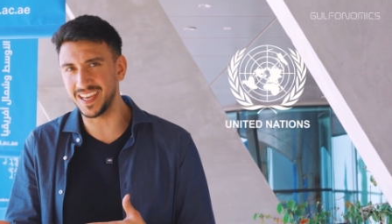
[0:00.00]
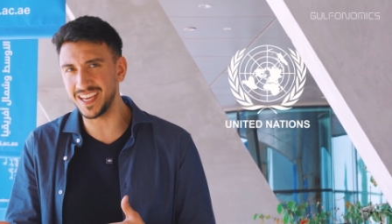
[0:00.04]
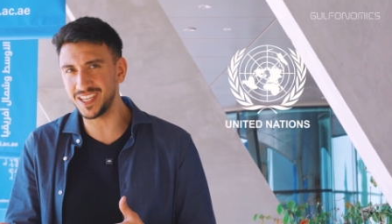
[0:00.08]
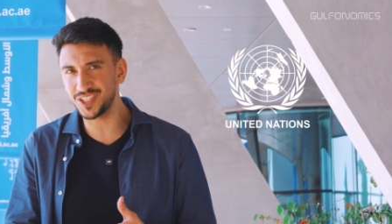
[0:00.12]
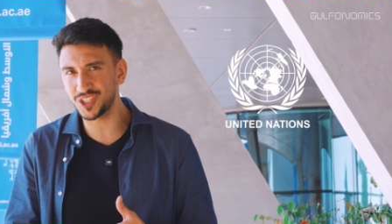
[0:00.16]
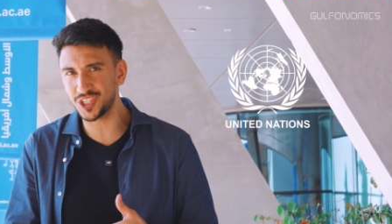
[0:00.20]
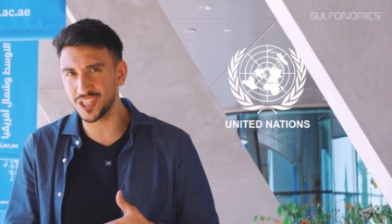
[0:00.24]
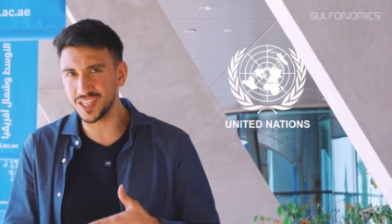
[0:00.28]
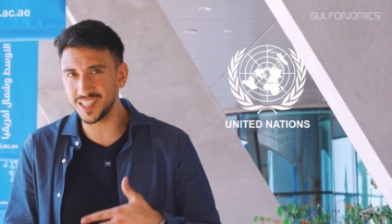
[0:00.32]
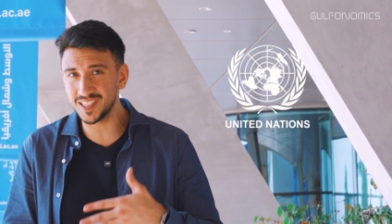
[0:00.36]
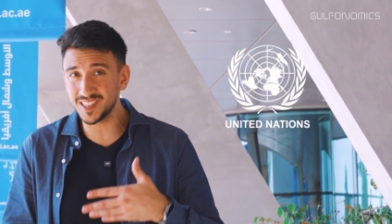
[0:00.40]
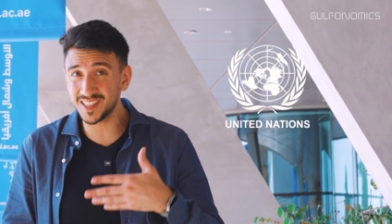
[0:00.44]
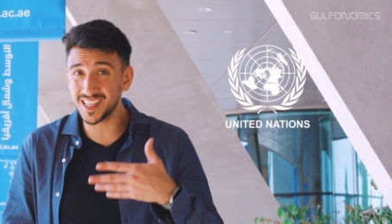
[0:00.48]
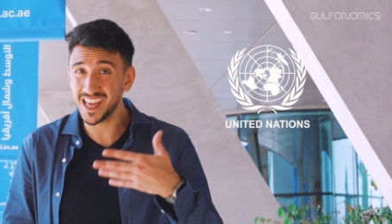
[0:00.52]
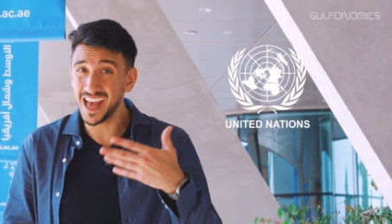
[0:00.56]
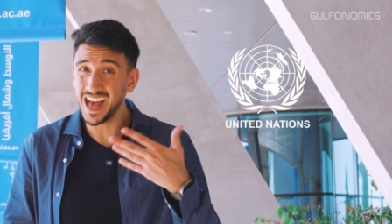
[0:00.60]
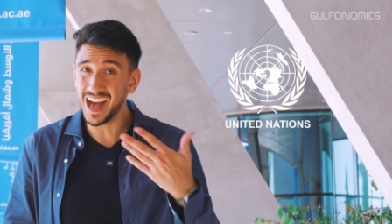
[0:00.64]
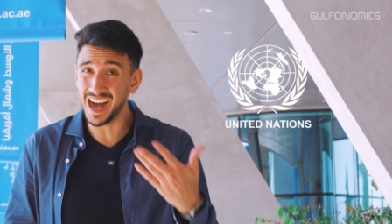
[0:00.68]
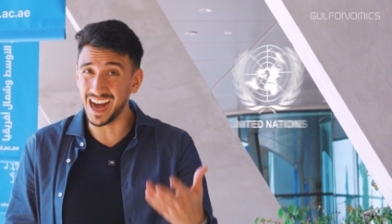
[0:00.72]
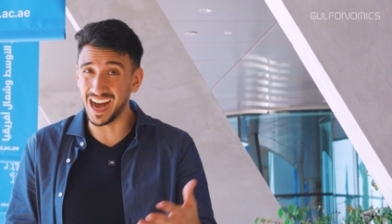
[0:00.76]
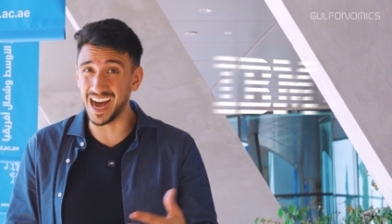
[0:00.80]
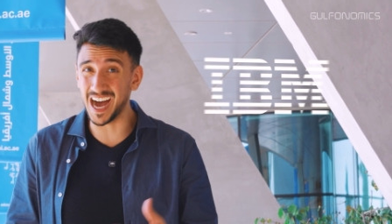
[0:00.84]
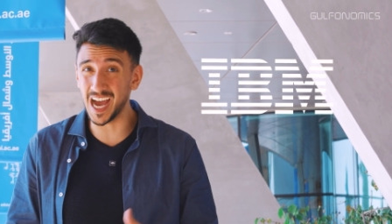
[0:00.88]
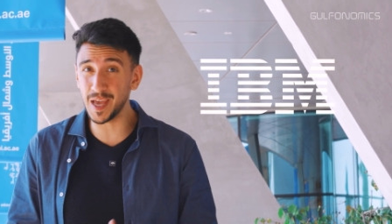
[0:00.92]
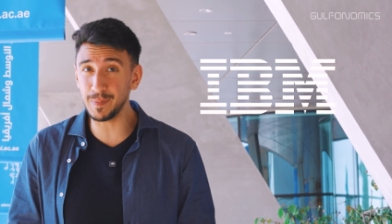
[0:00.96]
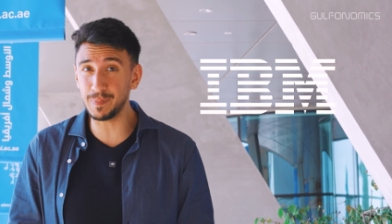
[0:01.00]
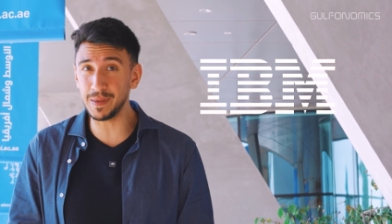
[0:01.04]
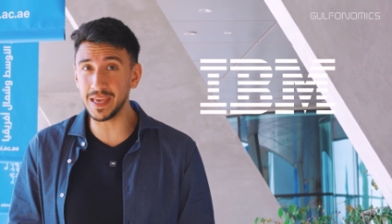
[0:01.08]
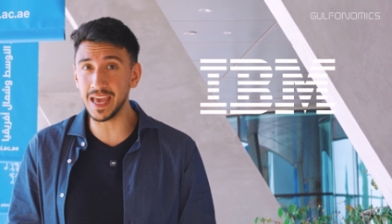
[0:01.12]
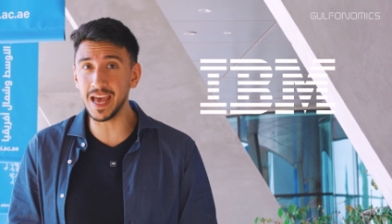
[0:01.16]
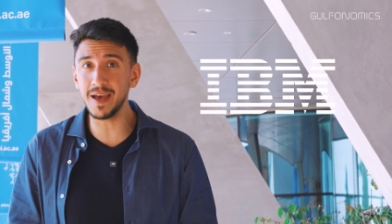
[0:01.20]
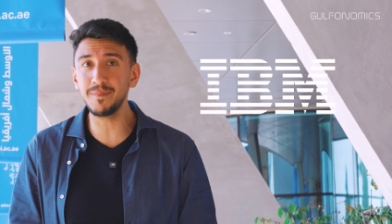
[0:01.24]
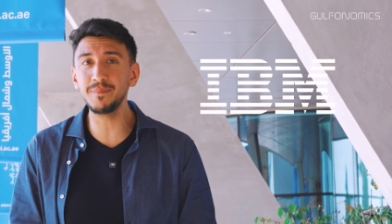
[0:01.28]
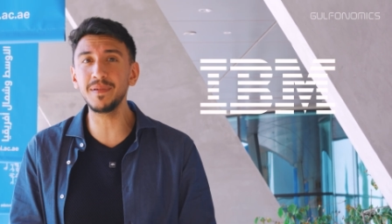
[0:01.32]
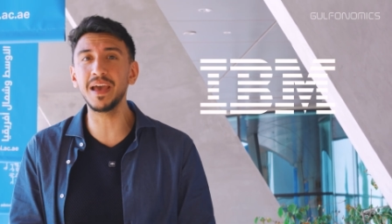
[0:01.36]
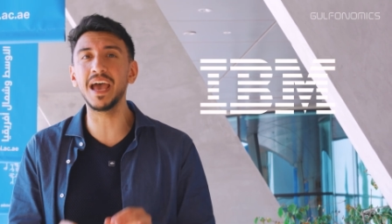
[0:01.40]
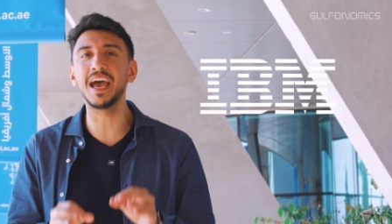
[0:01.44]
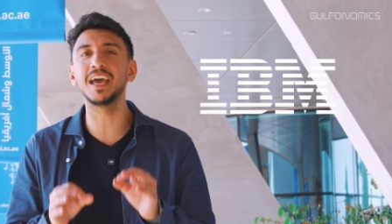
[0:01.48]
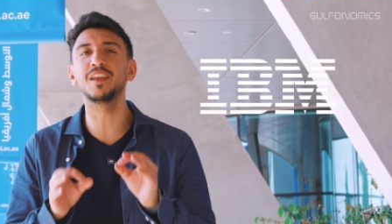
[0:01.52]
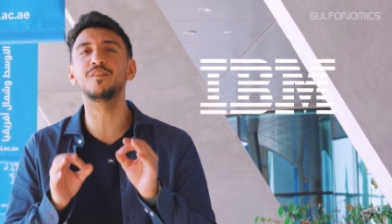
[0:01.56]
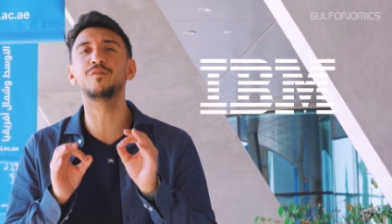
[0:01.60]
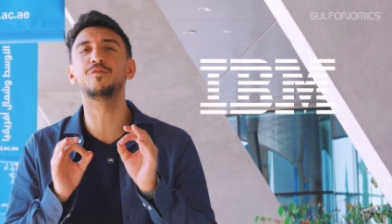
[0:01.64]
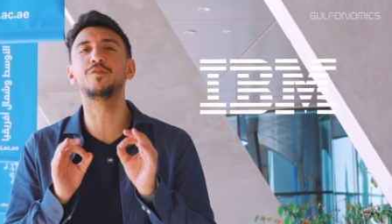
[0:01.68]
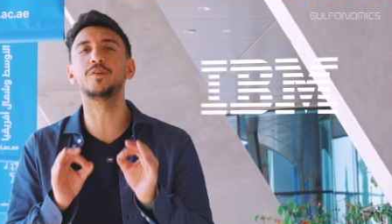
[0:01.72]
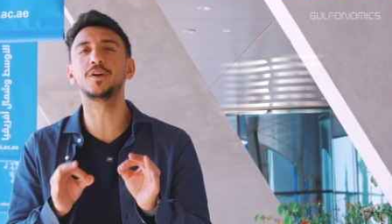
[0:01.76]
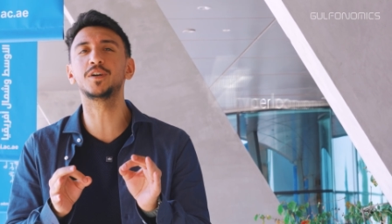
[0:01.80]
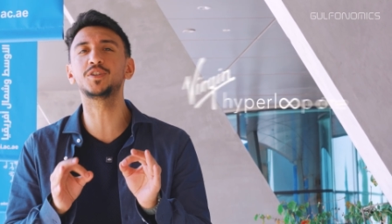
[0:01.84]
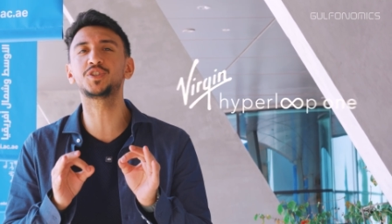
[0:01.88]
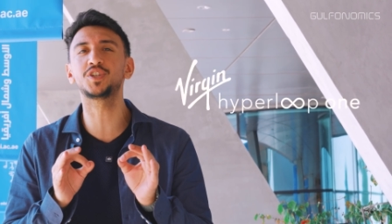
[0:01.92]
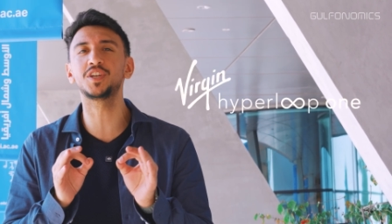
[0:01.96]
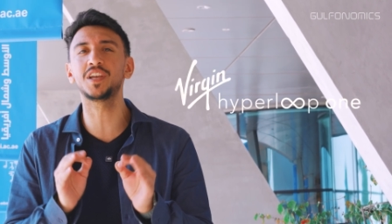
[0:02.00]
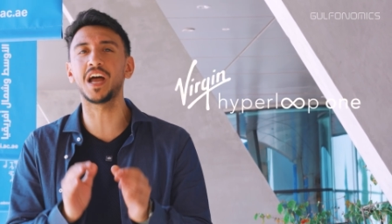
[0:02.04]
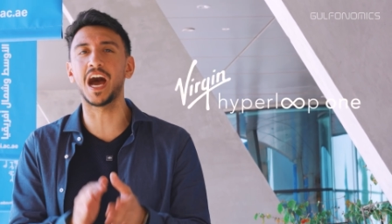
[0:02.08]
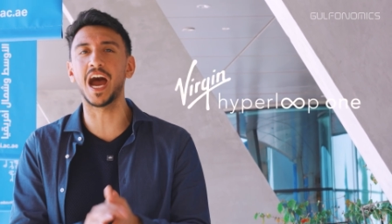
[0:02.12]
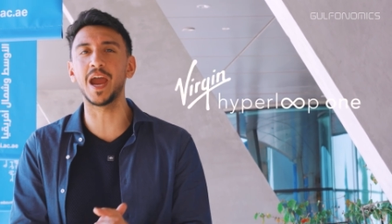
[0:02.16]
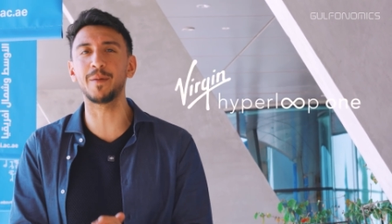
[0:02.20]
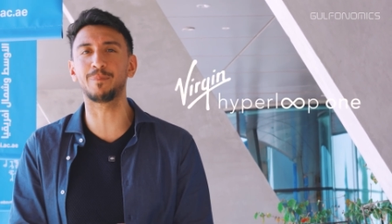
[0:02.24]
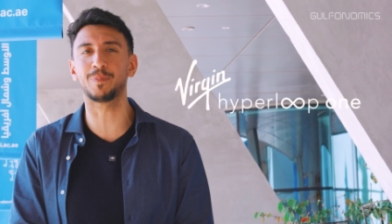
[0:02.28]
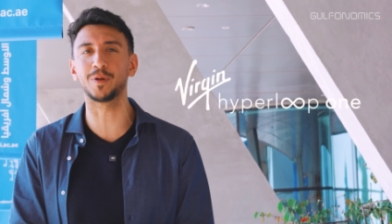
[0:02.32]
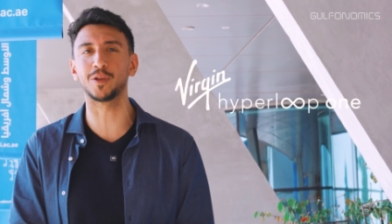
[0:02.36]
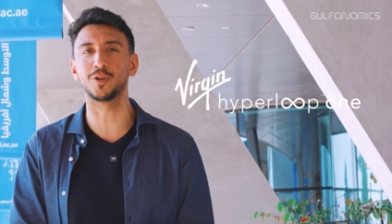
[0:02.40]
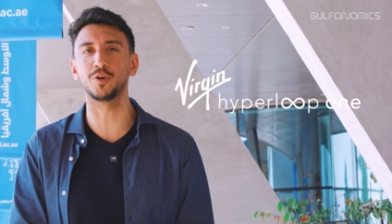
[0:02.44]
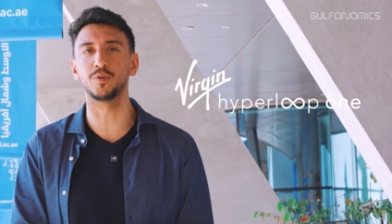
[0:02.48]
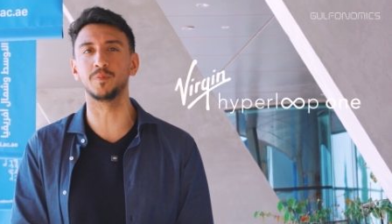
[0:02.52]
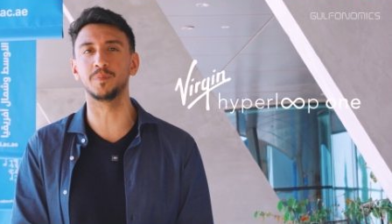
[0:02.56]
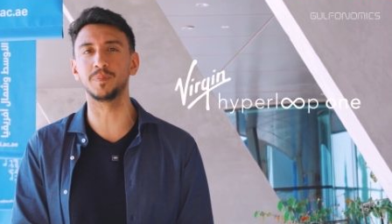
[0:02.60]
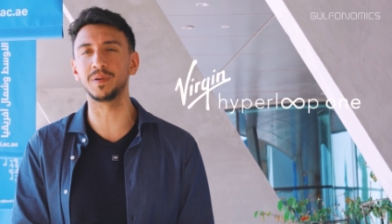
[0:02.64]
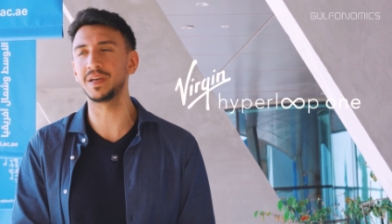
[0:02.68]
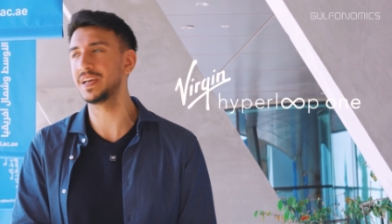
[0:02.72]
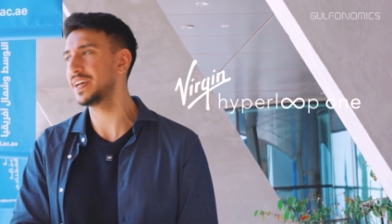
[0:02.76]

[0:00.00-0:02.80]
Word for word: Nations, IBM, and Virgin Hyperloop.